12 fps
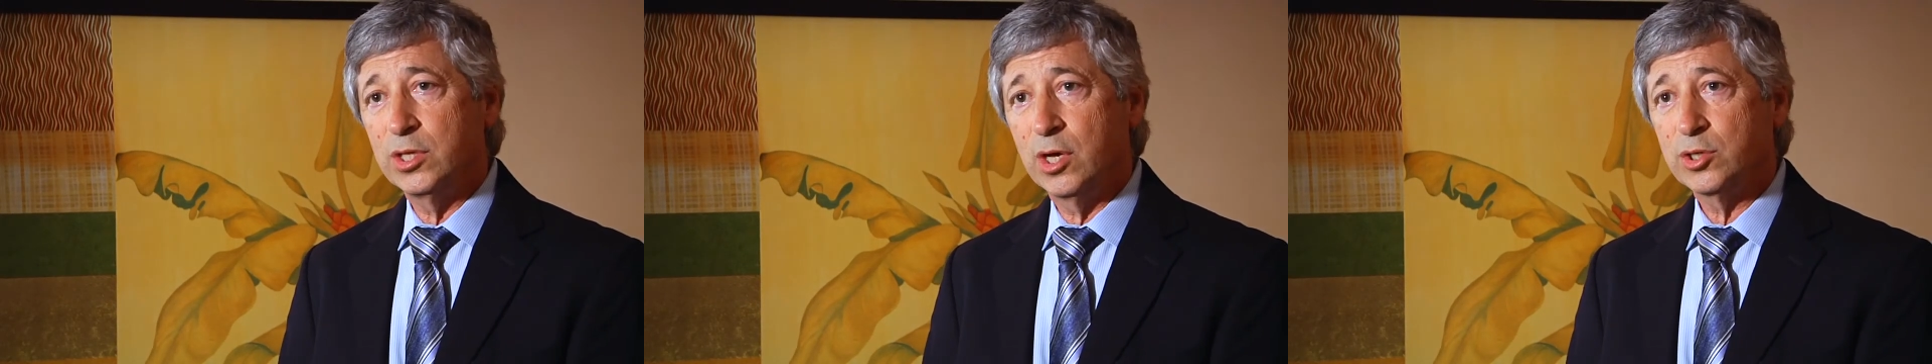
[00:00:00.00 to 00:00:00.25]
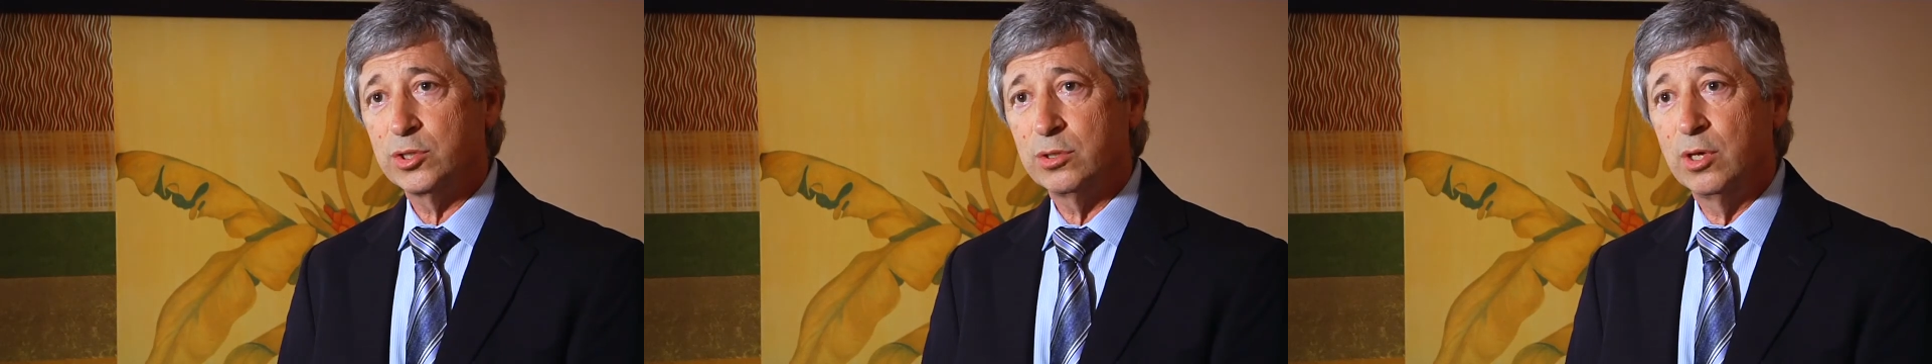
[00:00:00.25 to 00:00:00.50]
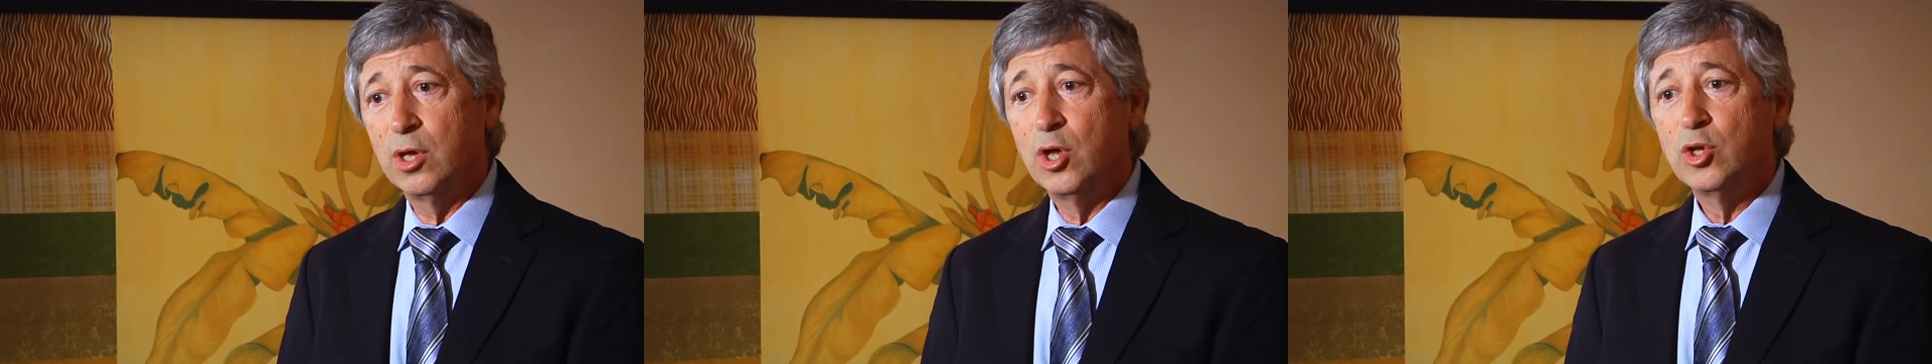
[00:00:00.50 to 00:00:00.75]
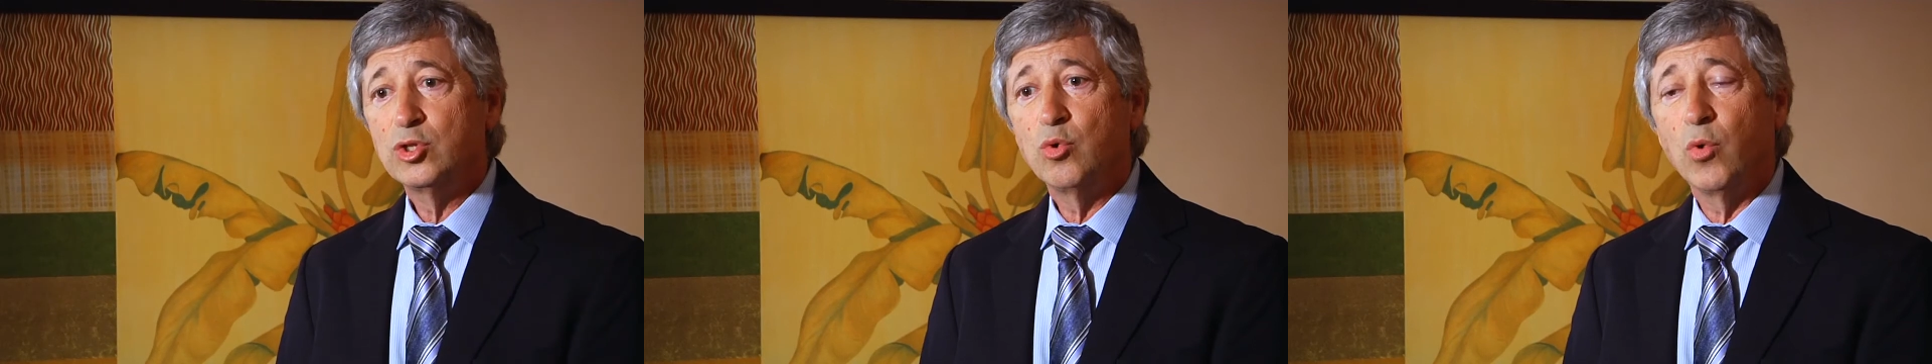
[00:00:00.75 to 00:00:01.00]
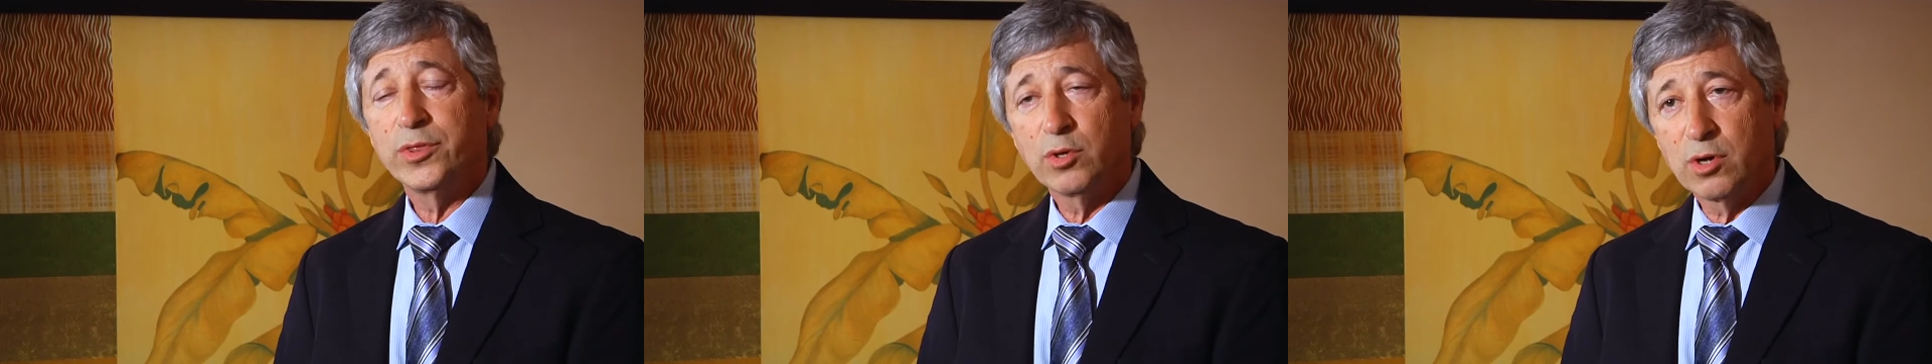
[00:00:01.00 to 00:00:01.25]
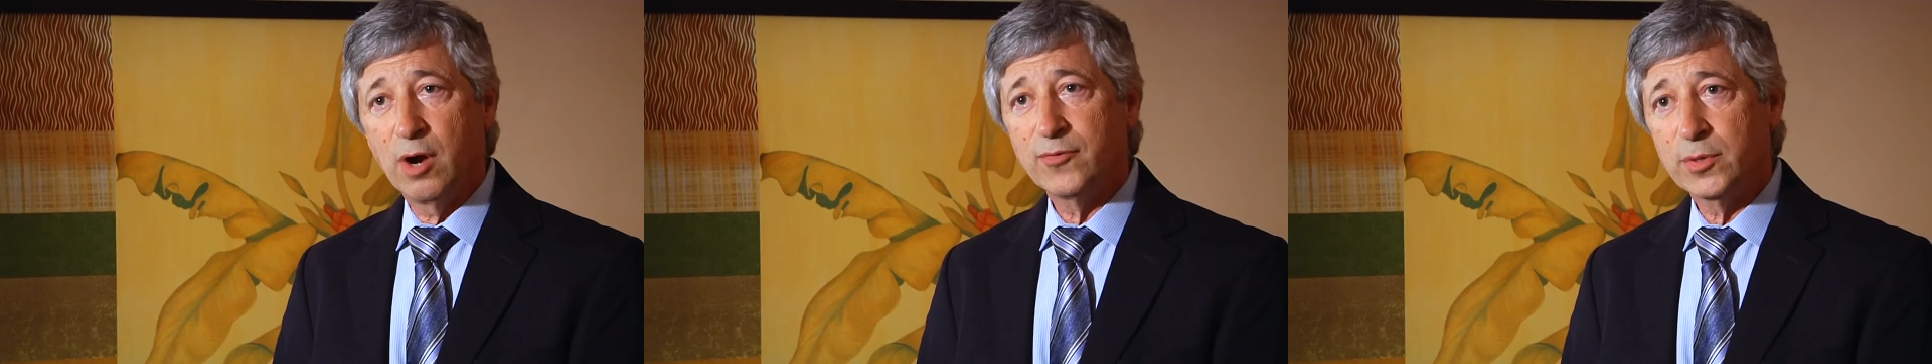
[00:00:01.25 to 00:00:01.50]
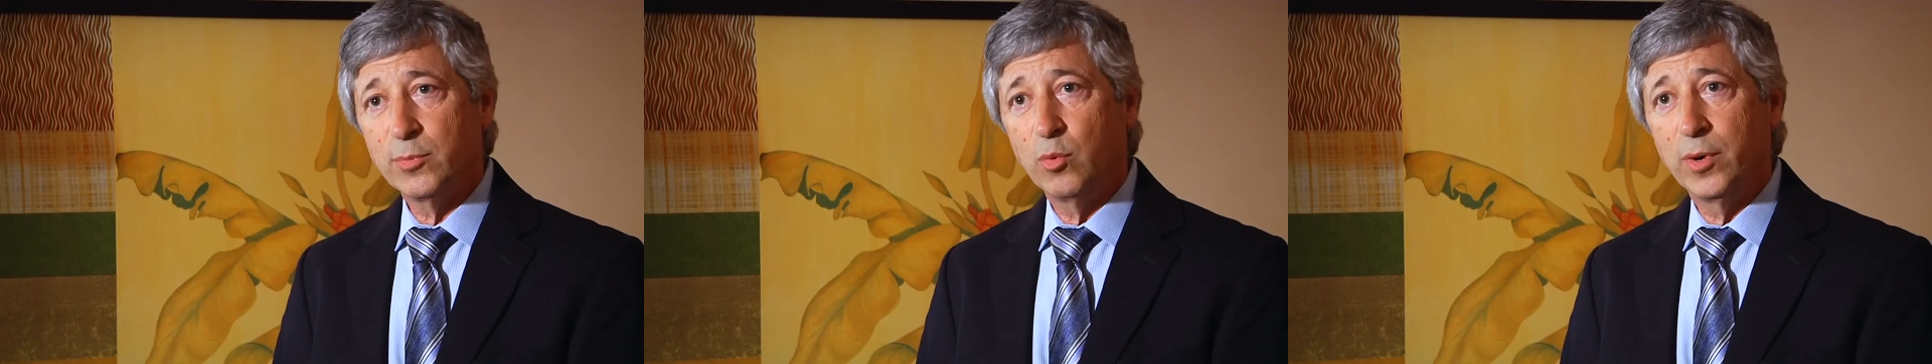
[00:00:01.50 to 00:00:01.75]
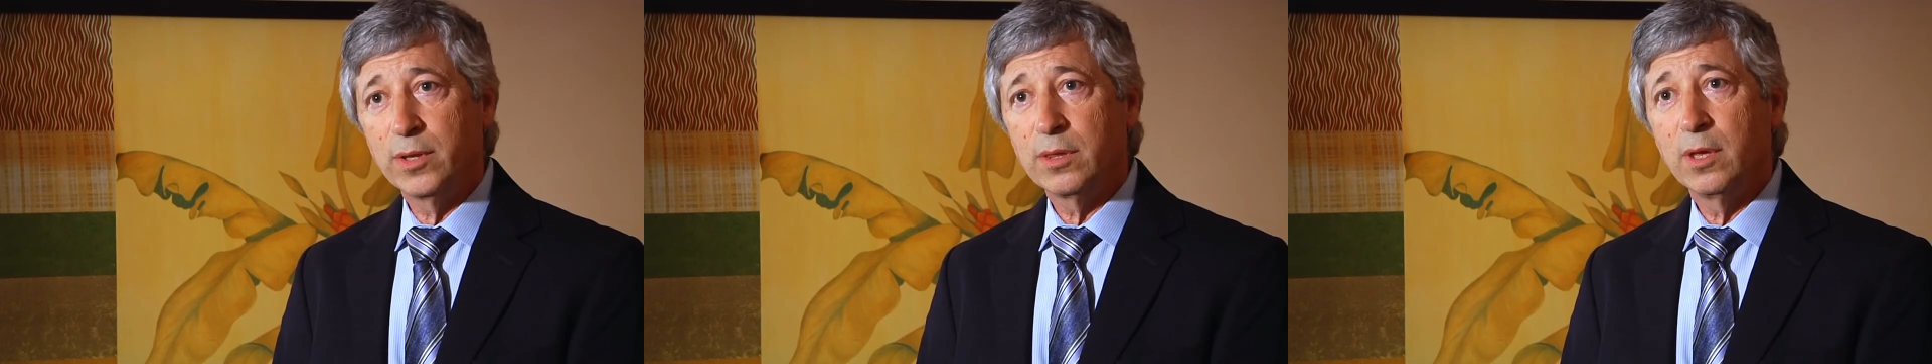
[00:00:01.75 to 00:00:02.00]
induction, to what they're comfortable
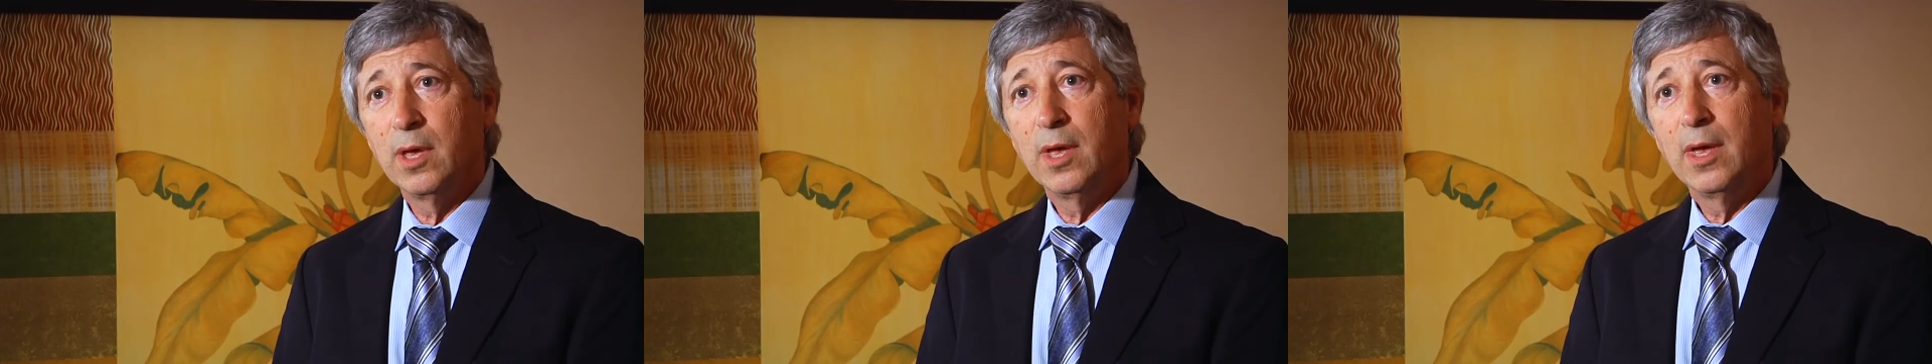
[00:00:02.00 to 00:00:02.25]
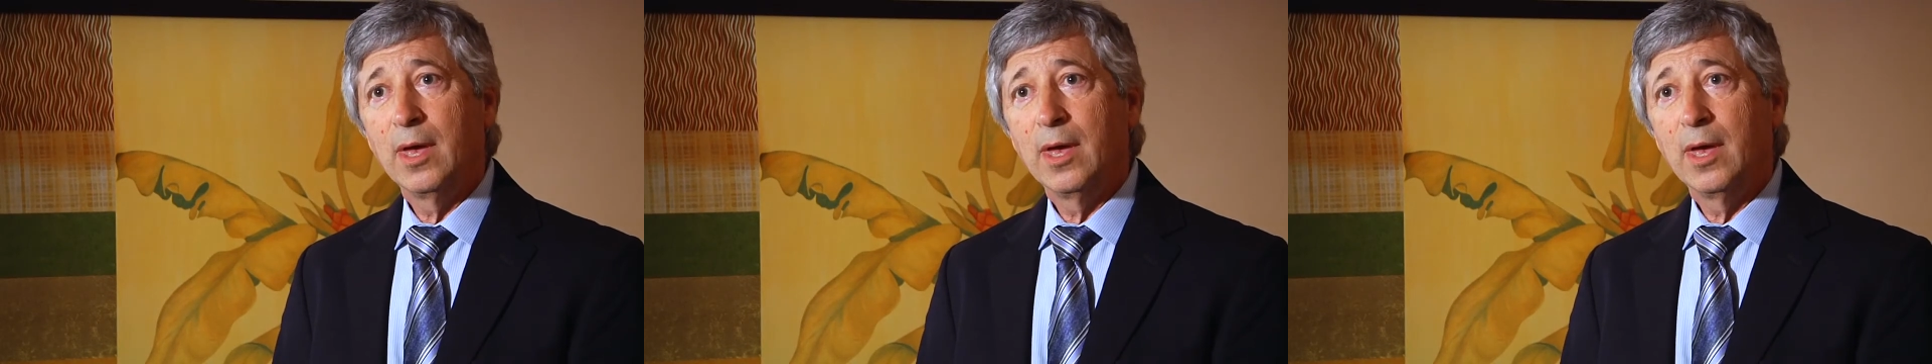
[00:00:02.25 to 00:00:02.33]
with,